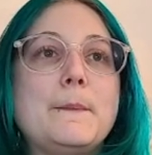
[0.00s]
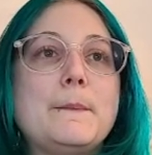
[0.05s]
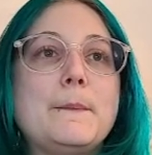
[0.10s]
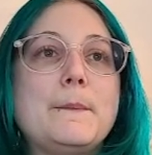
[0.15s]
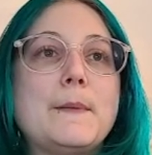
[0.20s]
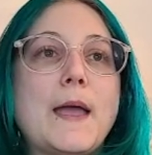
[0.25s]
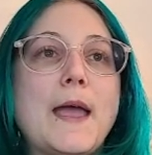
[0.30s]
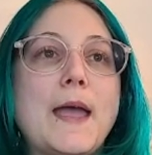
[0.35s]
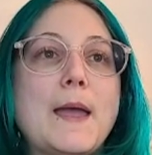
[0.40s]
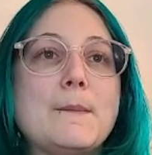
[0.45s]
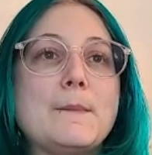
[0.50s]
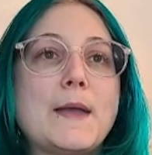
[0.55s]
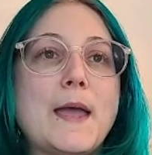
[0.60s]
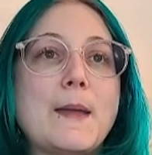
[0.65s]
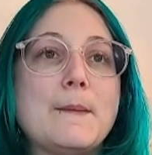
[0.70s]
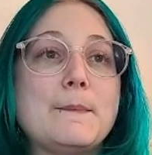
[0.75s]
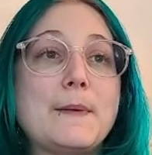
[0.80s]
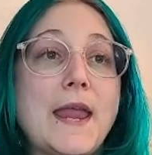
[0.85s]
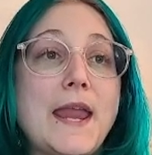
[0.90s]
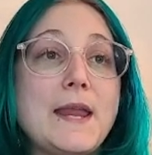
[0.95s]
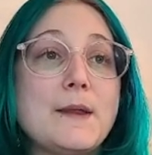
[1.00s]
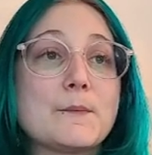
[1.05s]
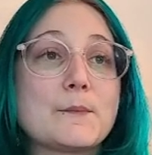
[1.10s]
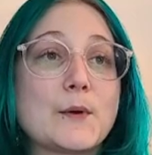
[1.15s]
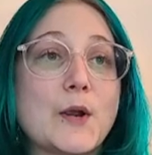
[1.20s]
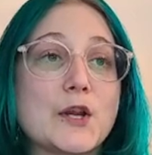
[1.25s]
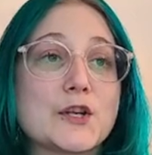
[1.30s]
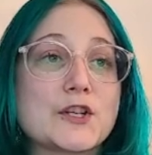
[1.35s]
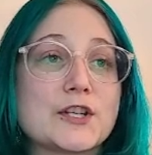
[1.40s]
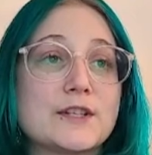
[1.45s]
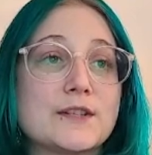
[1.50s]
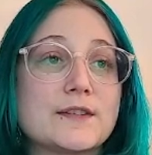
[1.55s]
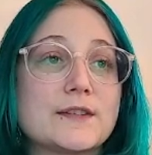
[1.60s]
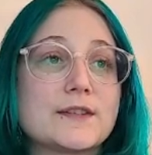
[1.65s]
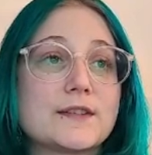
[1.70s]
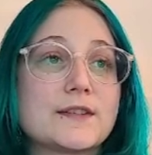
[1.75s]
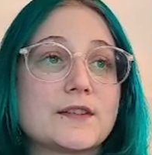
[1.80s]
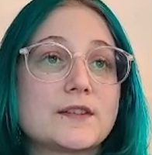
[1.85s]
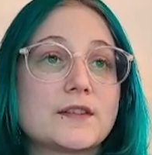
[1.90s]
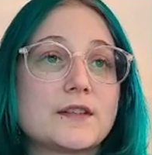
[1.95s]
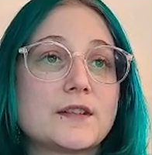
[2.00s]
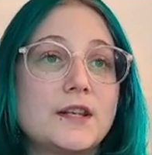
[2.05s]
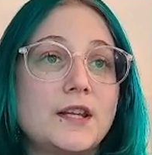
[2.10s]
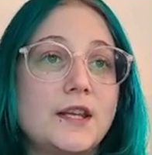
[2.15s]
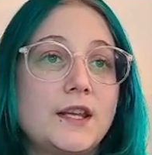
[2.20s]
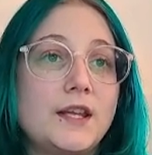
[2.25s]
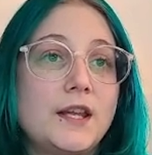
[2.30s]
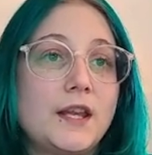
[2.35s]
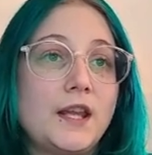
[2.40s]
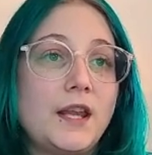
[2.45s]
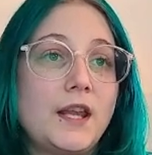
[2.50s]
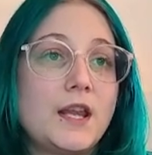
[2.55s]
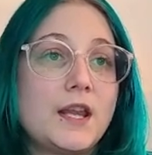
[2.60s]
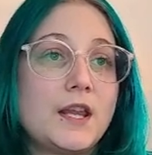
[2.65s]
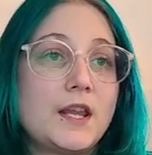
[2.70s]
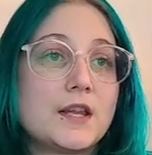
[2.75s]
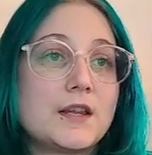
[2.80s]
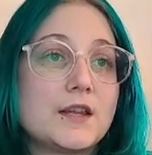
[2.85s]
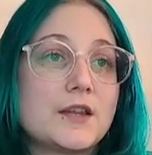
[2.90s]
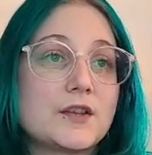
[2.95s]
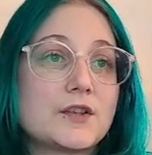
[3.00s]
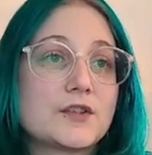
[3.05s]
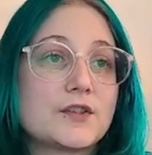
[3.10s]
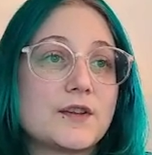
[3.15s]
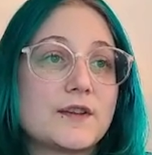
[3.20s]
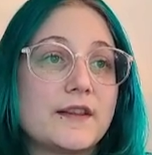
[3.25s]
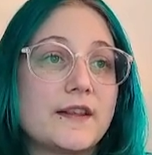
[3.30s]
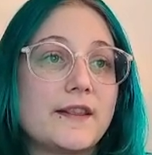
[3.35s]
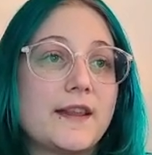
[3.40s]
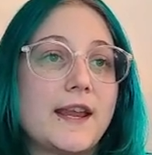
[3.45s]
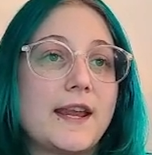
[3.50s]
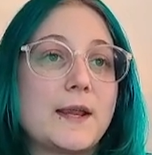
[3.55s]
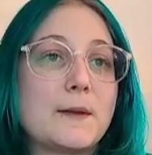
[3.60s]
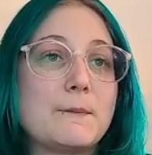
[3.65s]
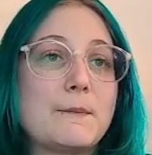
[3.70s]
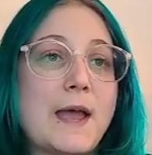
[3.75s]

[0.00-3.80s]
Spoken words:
pet paintbrushes so that they can